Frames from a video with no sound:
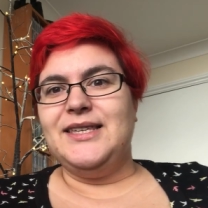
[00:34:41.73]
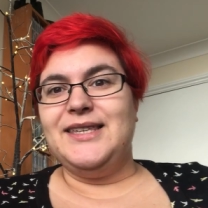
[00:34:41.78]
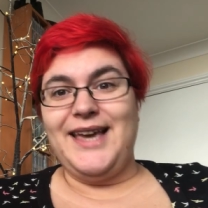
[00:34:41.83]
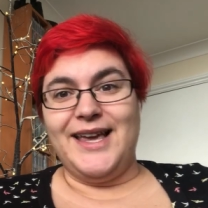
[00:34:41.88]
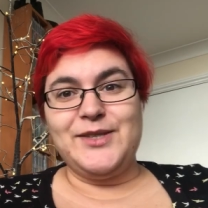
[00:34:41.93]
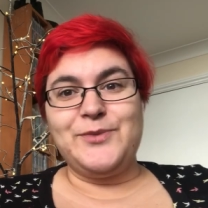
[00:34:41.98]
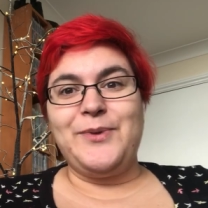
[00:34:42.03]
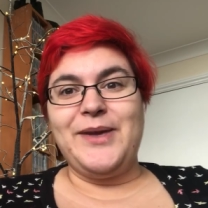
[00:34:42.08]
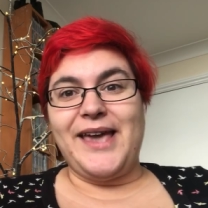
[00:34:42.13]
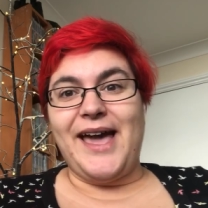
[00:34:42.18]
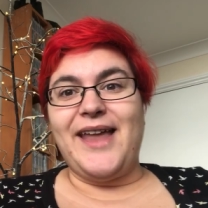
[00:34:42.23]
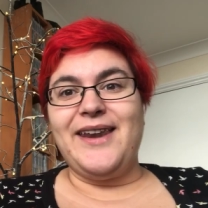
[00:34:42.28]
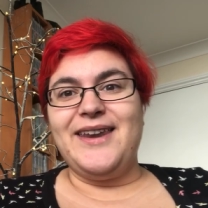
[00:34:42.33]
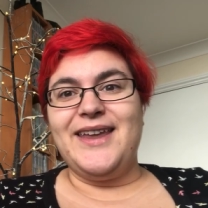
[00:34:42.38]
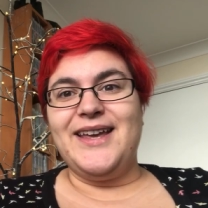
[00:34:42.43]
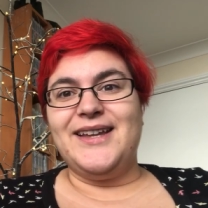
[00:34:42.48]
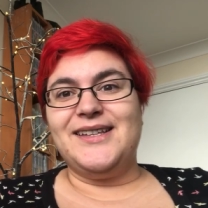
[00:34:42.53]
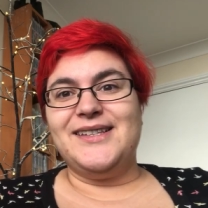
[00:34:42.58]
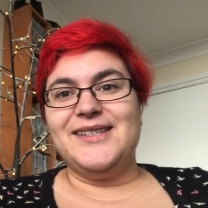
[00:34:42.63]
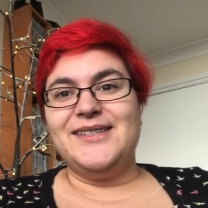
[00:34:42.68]
yes, we can
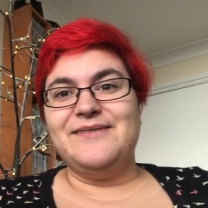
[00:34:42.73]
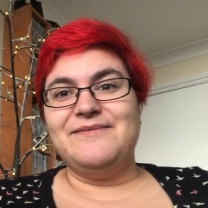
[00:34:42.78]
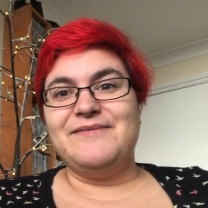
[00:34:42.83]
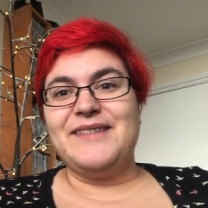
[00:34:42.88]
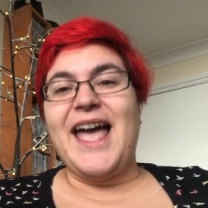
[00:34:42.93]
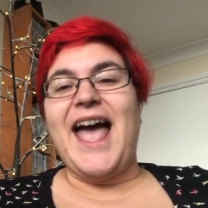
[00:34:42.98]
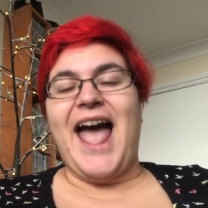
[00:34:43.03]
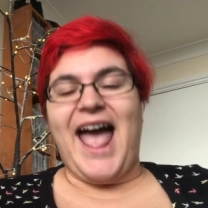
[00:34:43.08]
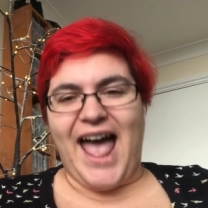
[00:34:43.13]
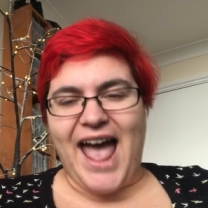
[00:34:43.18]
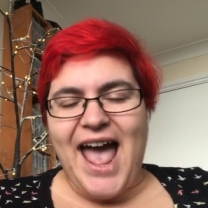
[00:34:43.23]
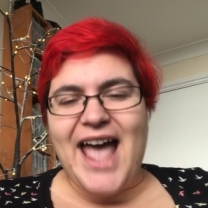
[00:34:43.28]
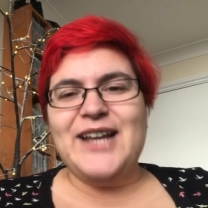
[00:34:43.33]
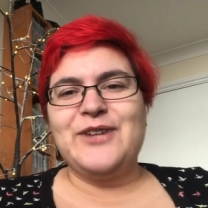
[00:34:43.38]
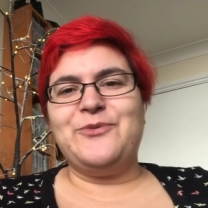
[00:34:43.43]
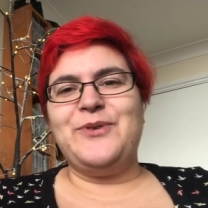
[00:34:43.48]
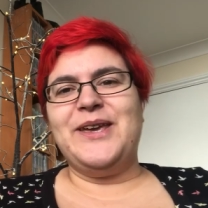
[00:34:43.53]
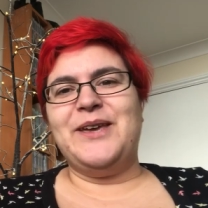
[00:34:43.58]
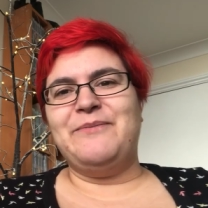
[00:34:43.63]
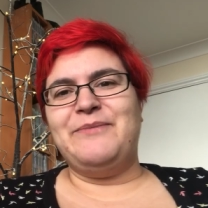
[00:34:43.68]
knit
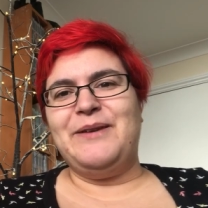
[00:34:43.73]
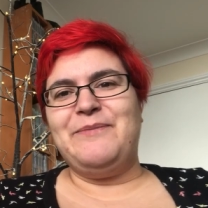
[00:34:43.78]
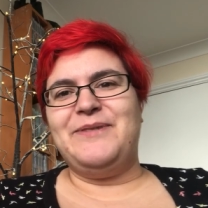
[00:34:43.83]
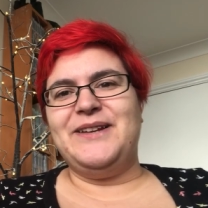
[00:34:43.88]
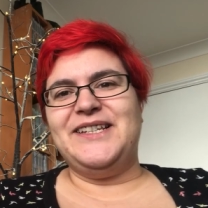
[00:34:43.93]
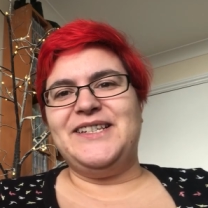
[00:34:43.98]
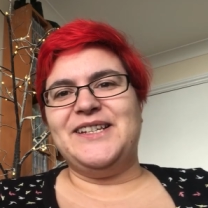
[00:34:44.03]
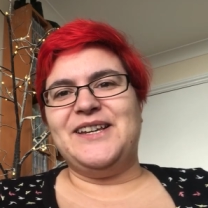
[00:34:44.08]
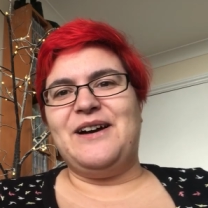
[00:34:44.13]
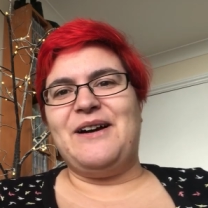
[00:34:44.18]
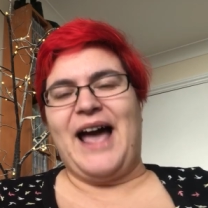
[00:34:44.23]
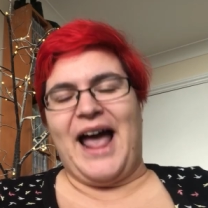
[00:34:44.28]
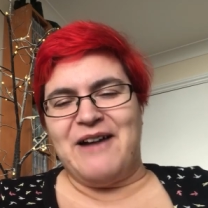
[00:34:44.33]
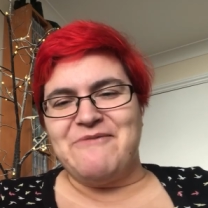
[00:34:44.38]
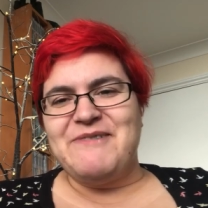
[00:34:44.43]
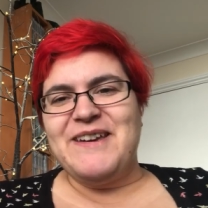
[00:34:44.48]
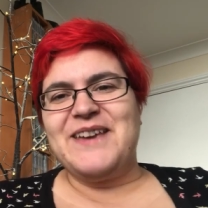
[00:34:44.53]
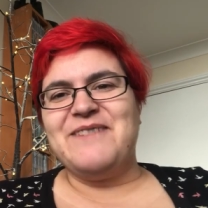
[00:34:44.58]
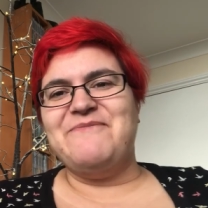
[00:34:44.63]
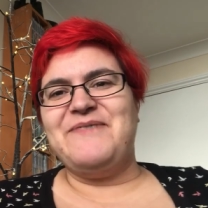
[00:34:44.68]
and we can be political
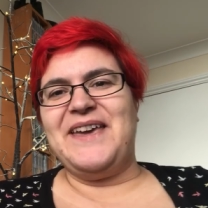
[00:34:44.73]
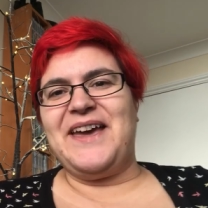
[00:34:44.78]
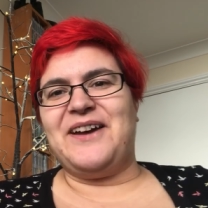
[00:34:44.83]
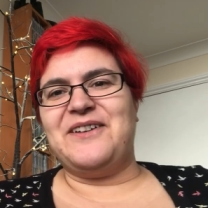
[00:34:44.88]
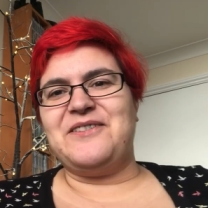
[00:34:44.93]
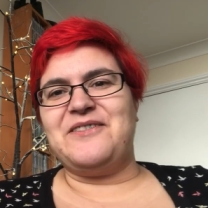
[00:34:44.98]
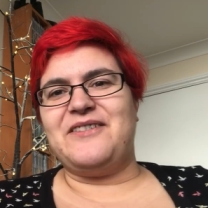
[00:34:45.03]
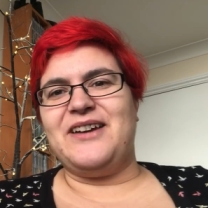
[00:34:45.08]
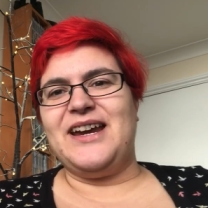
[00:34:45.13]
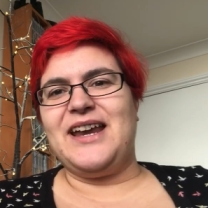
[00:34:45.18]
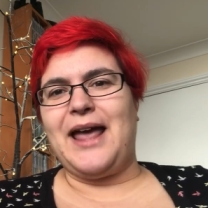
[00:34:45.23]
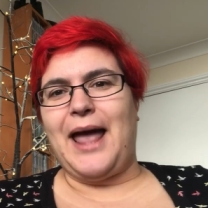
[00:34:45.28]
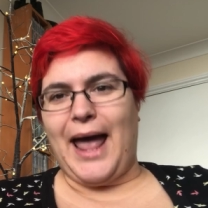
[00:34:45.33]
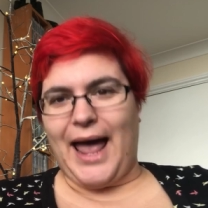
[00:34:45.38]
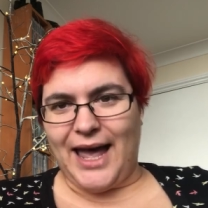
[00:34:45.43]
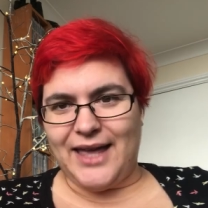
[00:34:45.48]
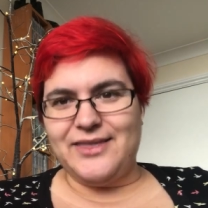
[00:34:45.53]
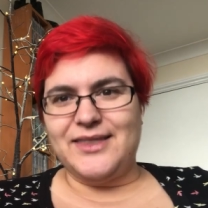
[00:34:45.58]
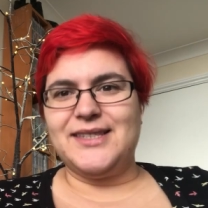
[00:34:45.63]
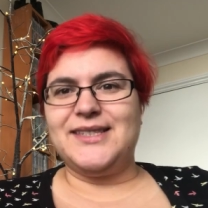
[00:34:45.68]
and we can be angry
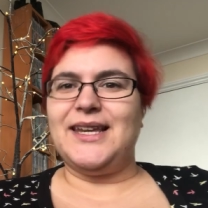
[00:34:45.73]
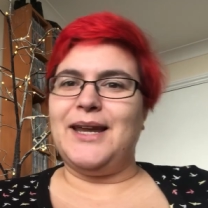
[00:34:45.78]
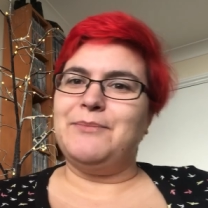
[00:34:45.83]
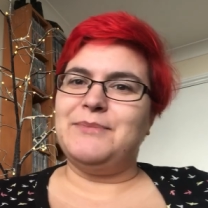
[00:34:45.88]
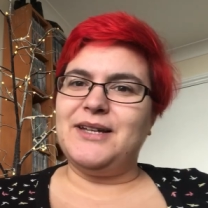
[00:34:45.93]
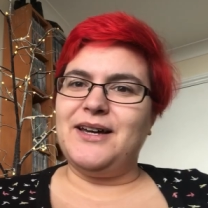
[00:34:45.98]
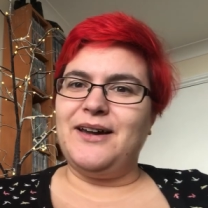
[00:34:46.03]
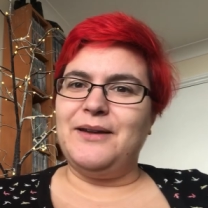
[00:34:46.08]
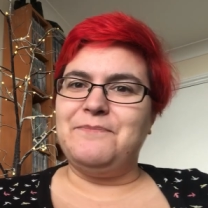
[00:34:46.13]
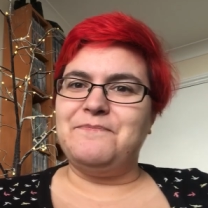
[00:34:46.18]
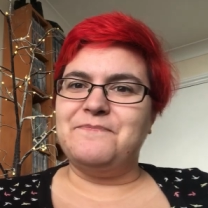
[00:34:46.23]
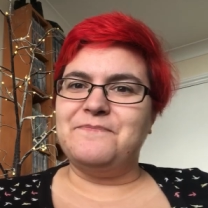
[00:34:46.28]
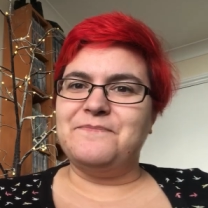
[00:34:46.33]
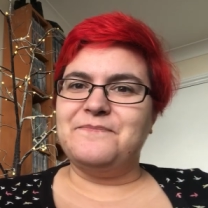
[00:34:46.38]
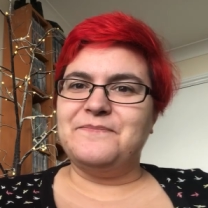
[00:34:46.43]
at the same time.